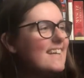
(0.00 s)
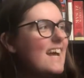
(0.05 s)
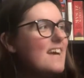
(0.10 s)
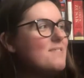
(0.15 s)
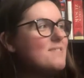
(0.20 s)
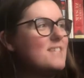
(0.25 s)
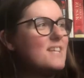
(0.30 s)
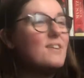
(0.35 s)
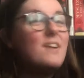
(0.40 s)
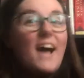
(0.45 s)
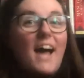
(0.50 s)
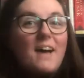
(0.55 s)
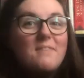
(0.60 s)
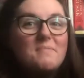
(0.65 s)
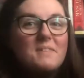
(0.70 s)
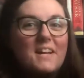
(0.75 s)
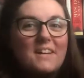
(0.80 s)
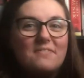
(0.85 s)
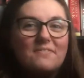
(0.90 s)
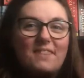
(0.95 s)
I'm so
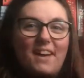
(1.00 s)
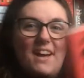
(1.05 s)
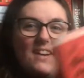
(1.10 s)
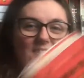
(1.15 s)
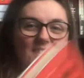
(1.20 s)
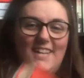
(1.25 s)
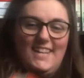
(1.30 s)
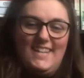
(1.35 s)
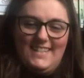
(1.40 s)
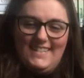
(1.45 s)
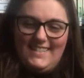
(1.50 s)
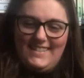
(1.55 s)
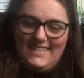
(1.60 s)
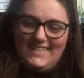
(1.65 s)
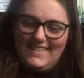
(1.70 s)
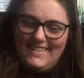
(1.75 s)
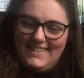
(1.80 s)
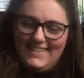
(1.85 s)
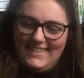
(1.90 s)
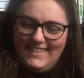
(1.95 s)
happy I found
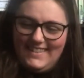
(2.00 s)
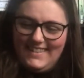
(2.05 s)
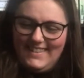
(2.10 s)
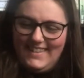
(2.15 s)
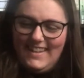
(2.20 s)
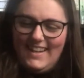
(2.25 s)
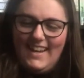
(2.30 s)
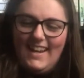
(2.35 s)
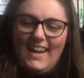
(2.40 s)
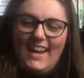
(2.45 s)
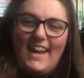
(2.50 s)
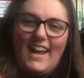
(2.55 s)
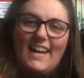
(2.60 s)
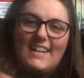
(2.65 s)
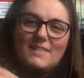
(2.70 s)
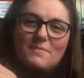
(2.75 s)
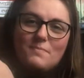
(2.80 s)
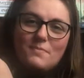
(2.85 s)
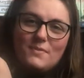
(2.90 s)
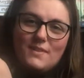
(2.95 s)
this. It
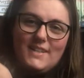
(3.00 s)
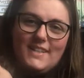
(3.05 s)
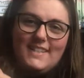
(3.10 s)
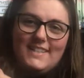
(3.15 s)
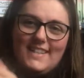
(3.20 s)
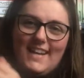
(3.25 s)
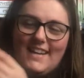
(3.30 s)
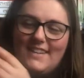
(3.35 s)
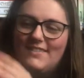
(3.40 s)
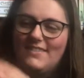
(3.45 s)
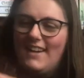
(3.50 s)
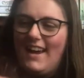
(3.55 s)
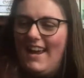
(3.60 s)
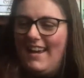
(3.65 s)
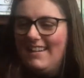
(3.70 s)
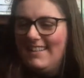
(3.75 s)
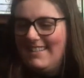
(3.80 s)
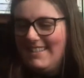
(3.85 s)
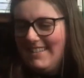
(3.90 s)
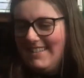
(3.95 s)
has pretty deckled
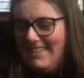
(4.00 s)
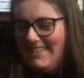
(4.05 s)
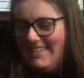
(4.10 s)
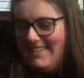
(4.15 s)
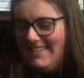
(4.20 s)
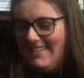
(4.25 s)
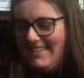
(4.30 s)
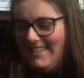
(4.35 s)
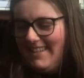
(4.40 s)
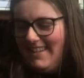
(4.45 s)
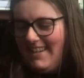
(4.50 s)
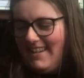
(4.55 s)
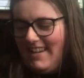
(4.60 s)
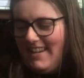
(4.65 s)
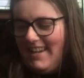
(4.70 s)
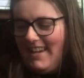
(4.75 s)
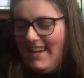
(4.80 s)
edges.